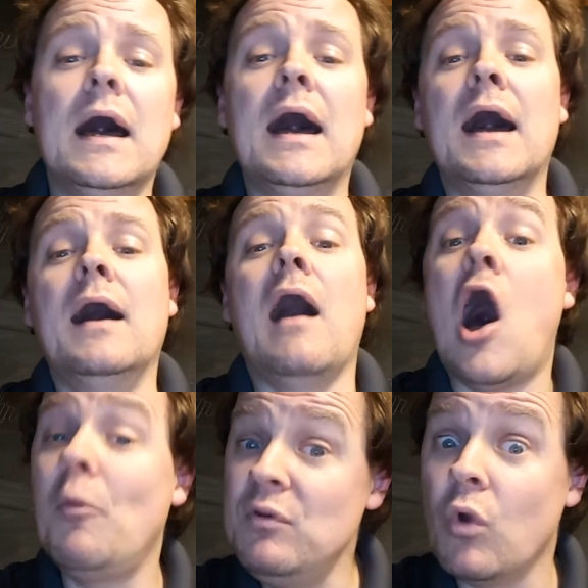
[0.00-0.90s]

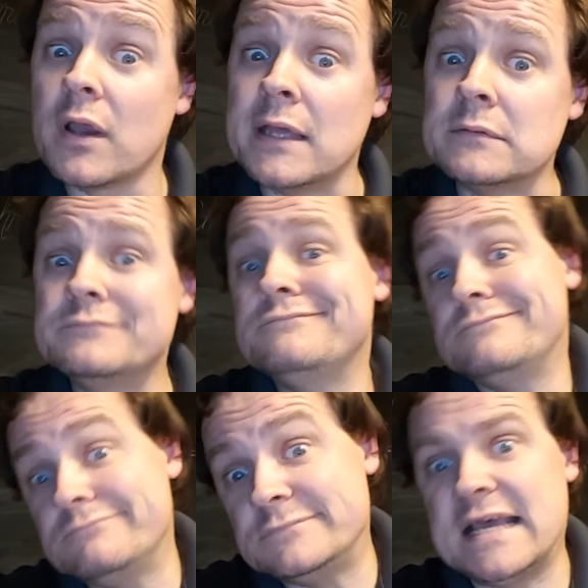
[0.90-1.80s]
I'll be working,
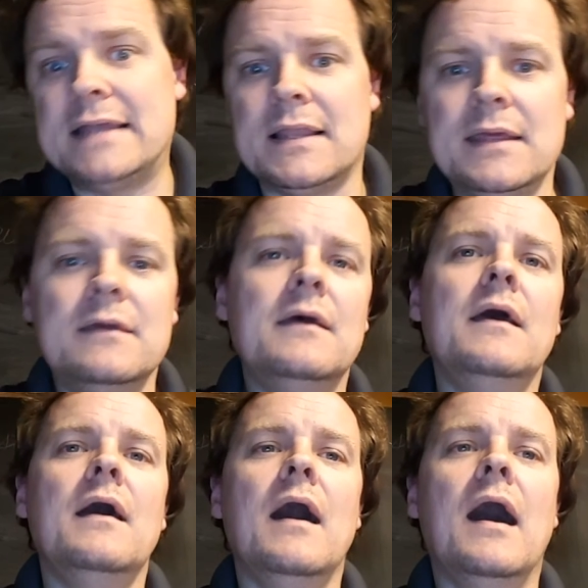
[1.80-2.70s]
sadly,
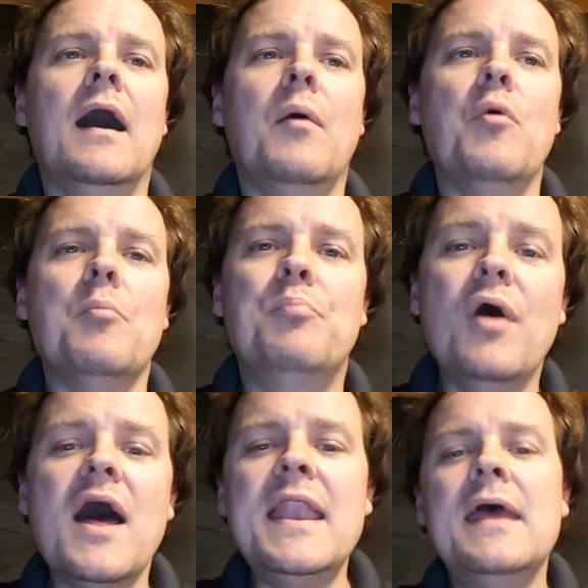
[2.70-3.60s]

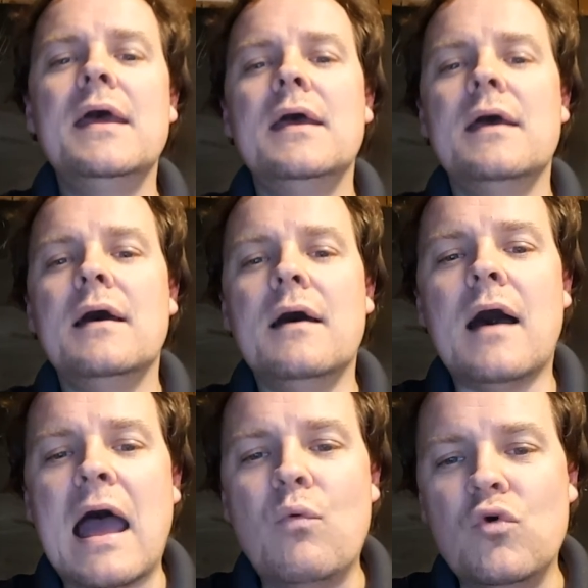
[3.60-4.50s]
but
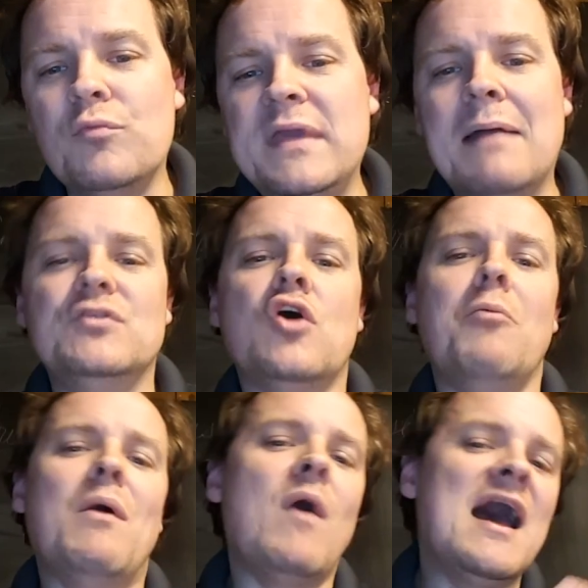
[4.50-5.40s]
I will be able to call
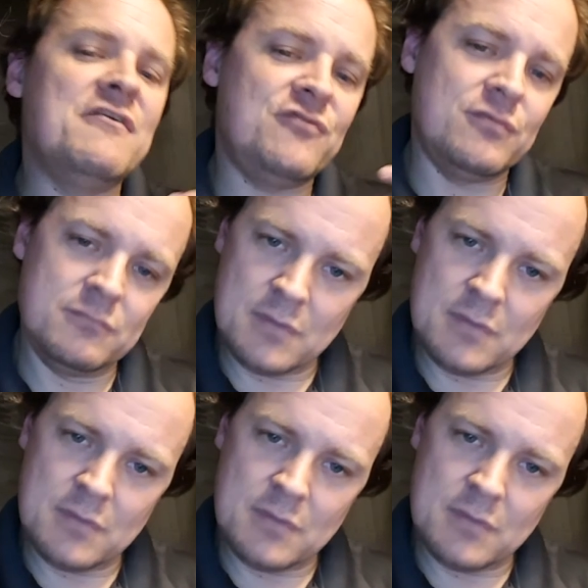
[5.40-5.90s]
my wife